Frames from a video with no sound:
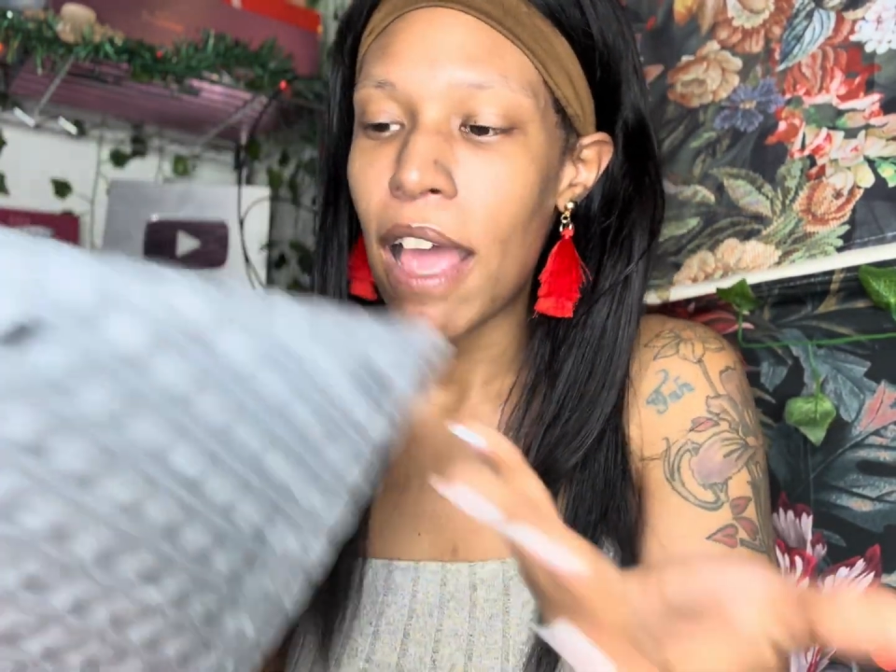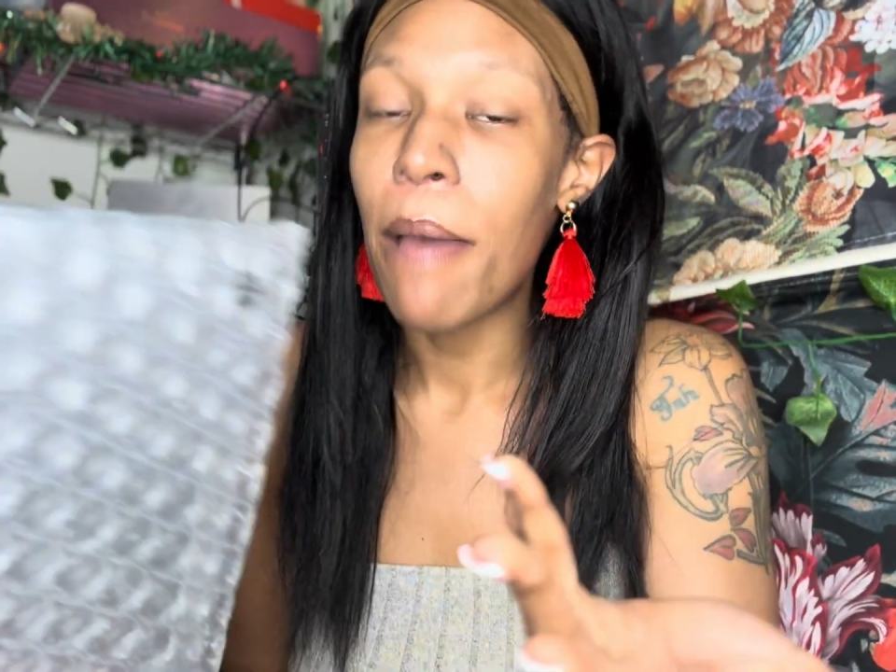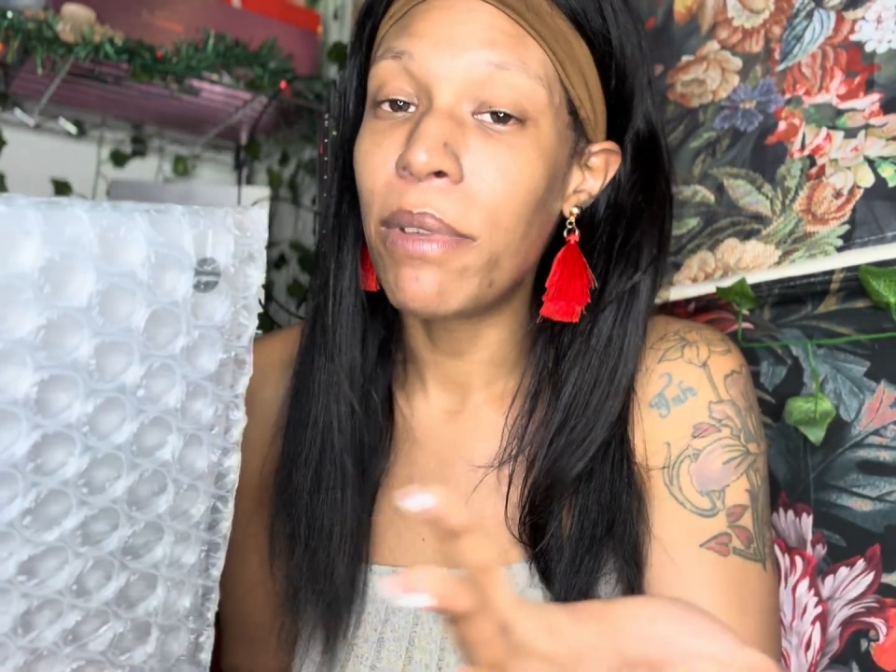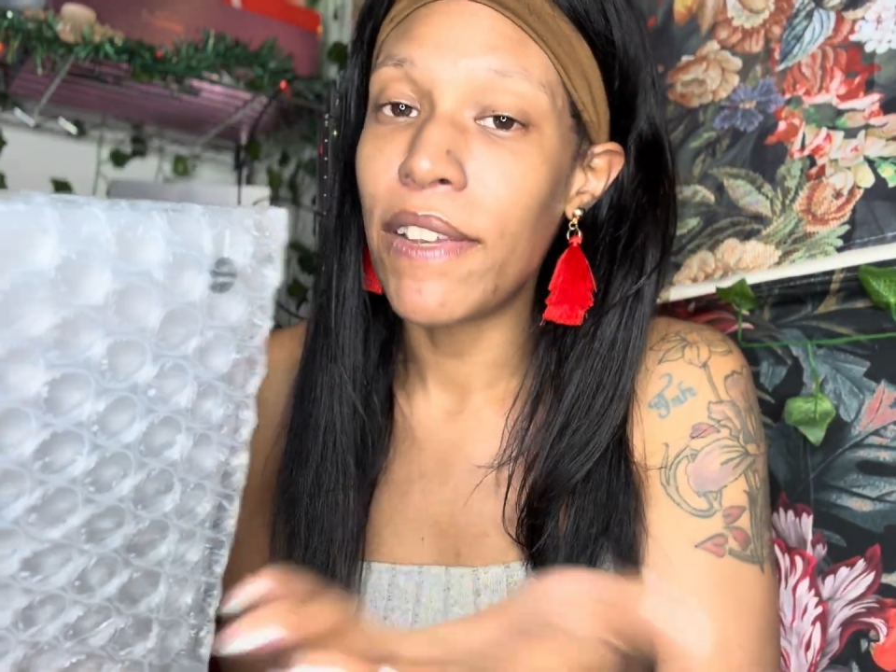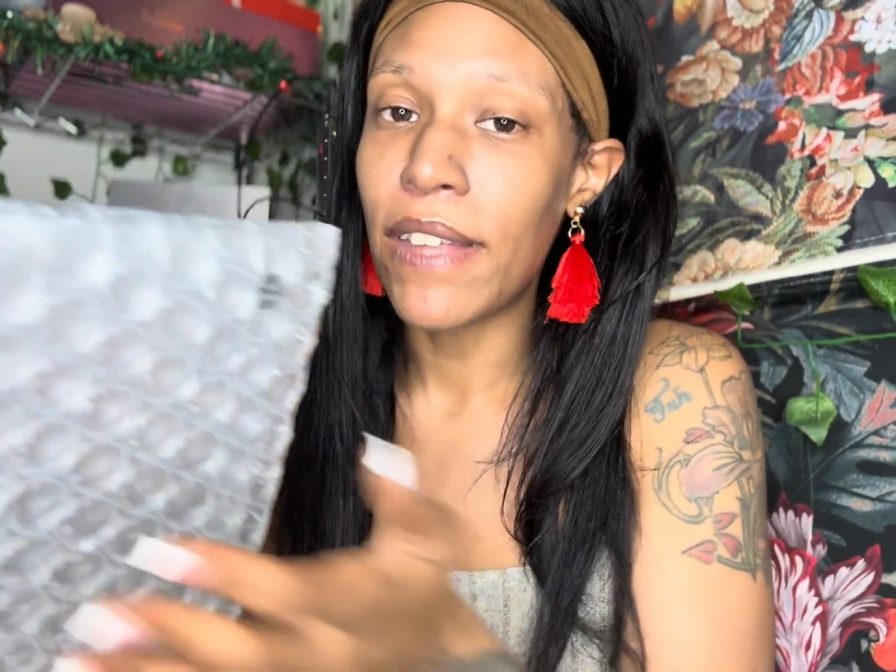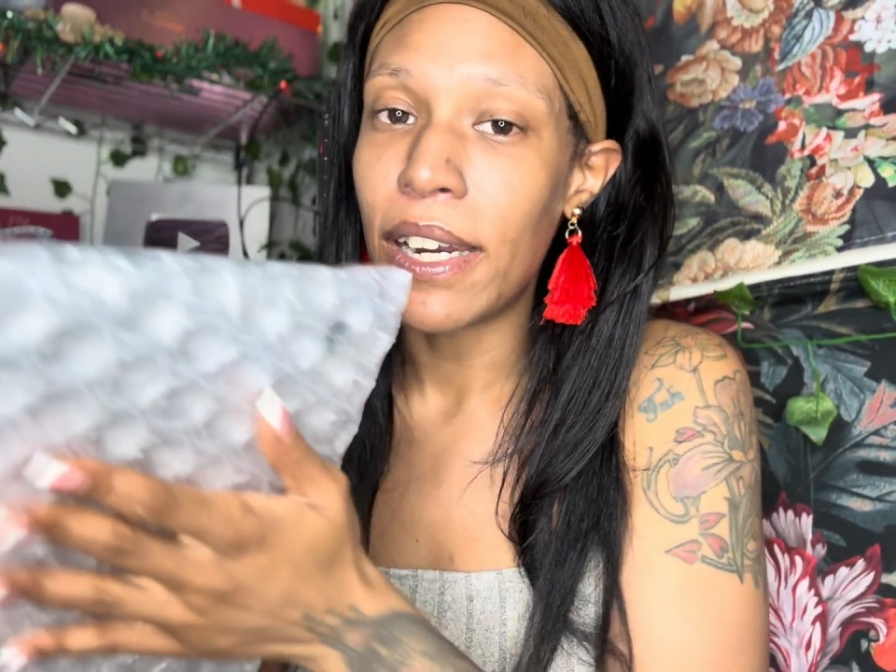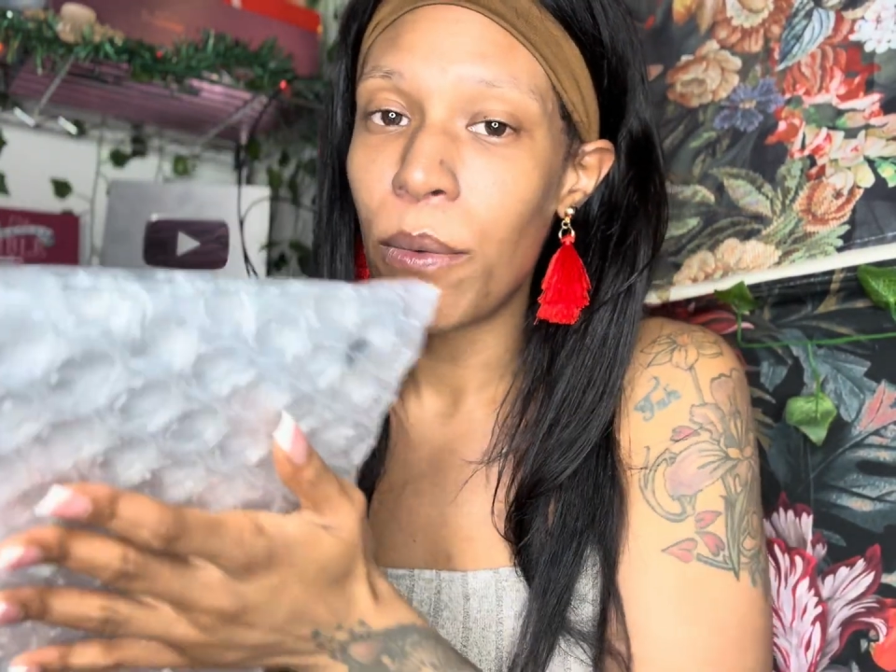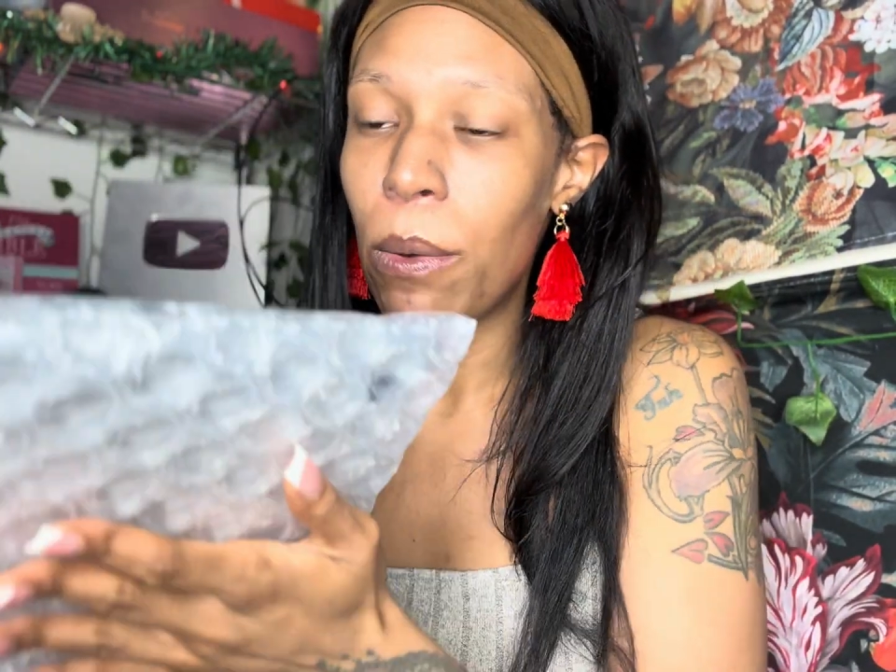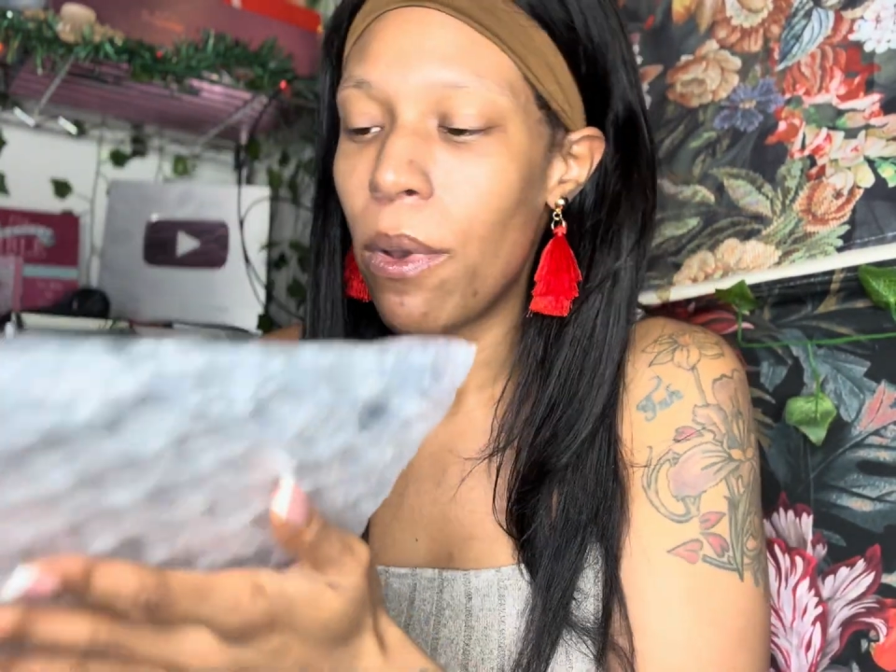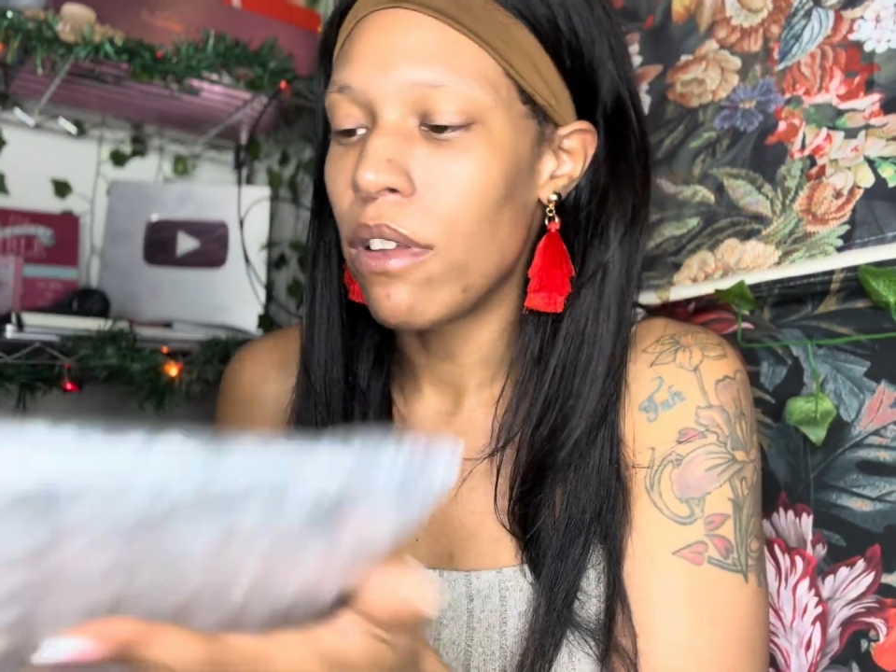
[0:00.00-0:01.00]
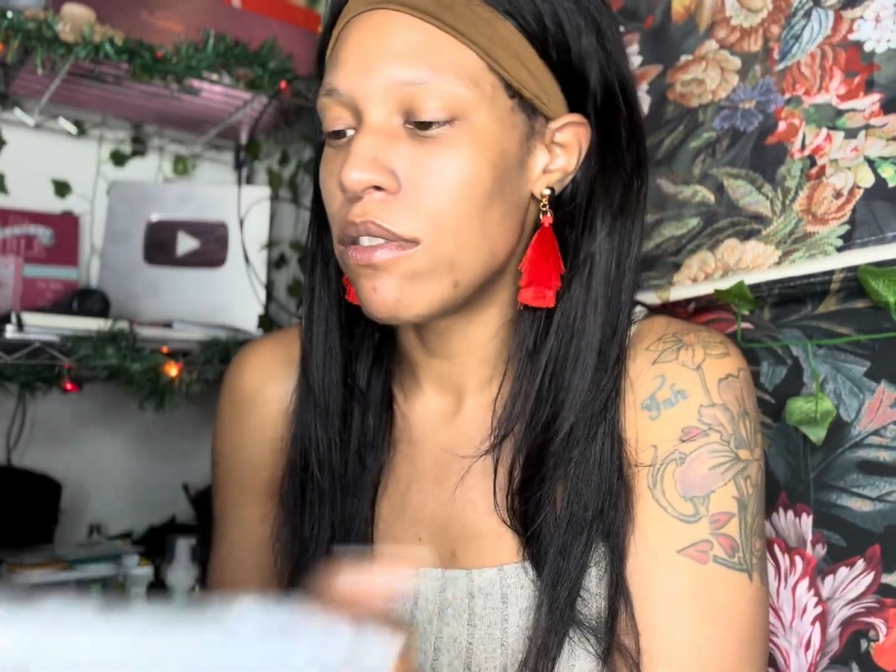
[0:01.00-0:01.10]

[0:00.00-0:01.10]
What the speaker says: I believe that it went well.